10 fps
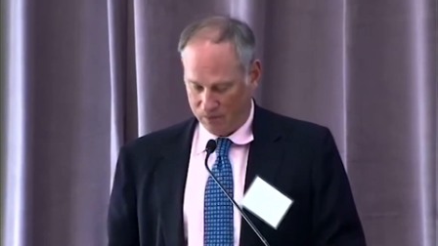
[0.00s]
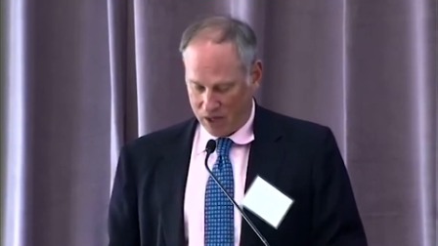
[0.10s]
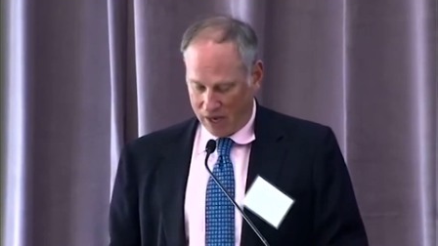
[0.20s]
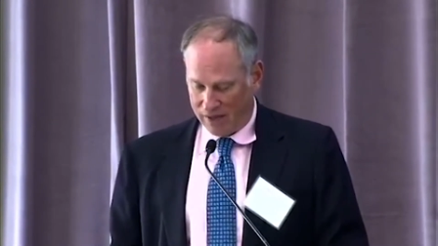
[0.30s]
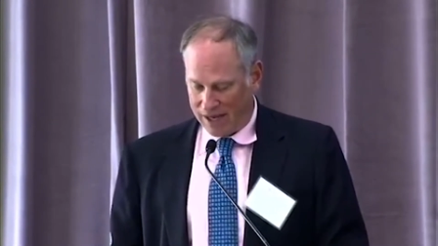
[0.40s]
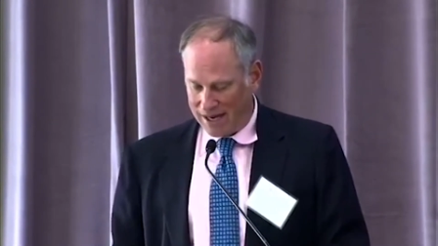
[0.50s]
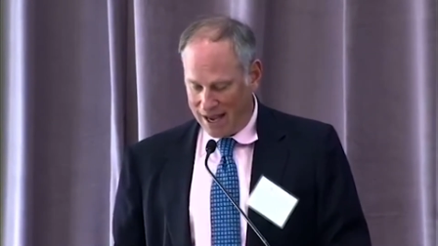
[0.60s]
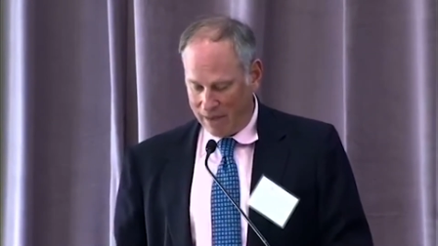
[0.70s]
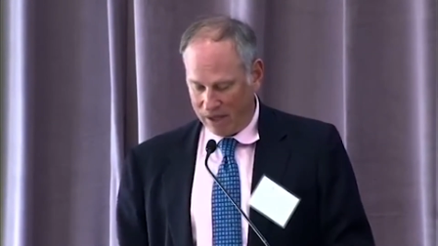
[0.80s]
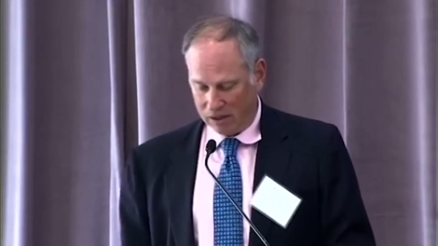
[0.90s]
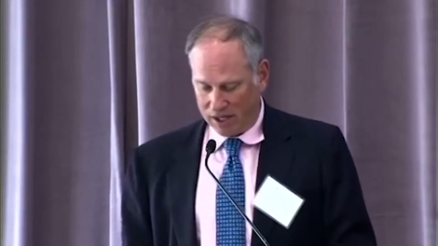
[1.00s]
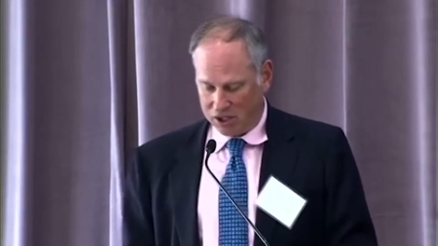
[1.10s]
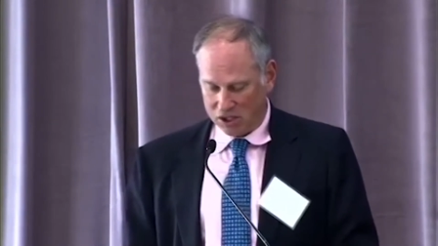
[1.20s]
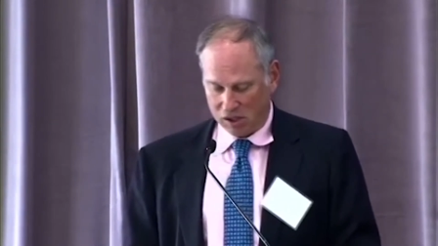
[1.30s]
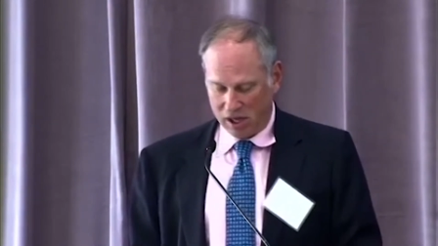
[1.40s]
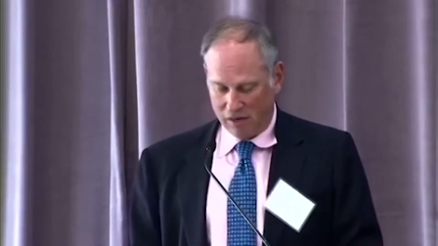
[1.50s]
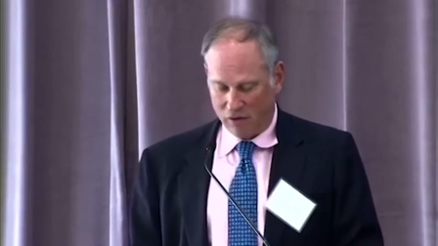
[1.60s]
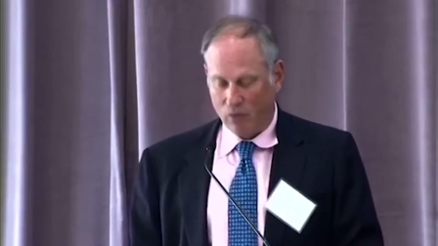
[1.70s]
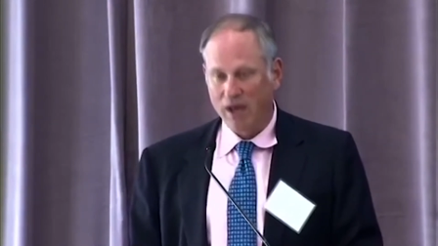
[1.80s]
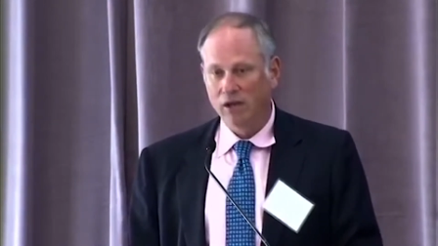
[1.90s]
and the dynamic legislative
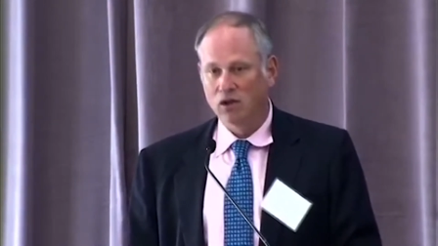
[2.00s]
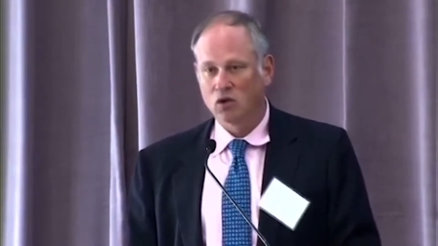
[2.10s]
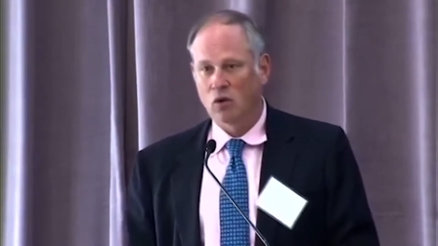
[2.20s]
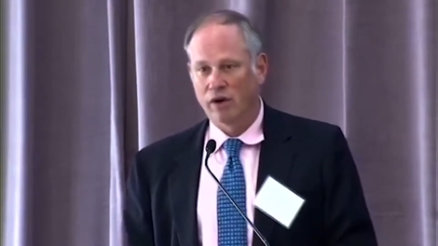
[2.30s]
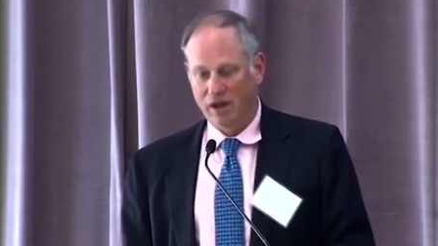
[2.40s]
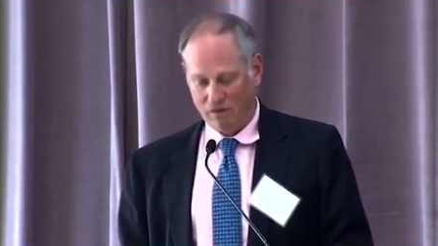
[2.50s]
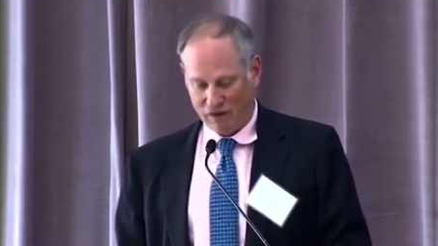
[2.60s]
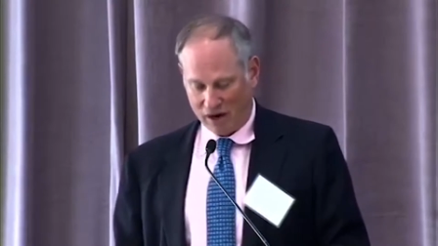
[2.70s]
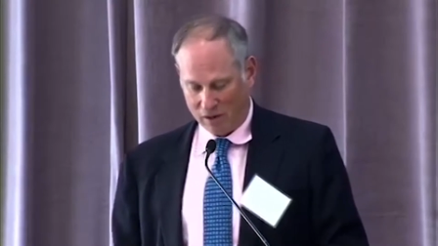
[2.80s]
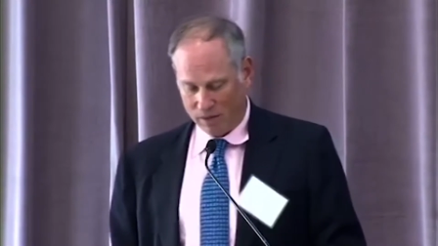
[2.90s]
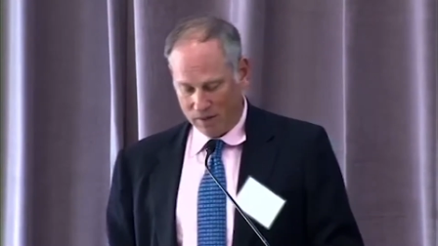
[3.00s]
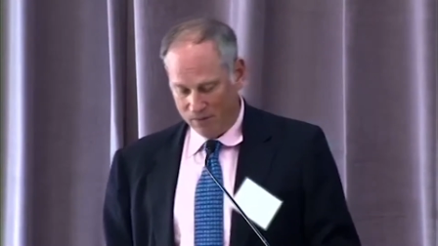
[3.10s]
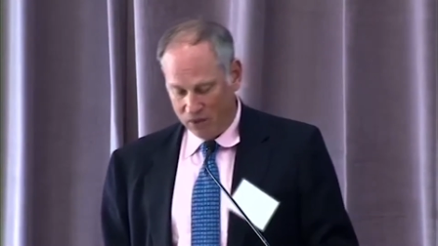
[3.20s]
and regulatory environment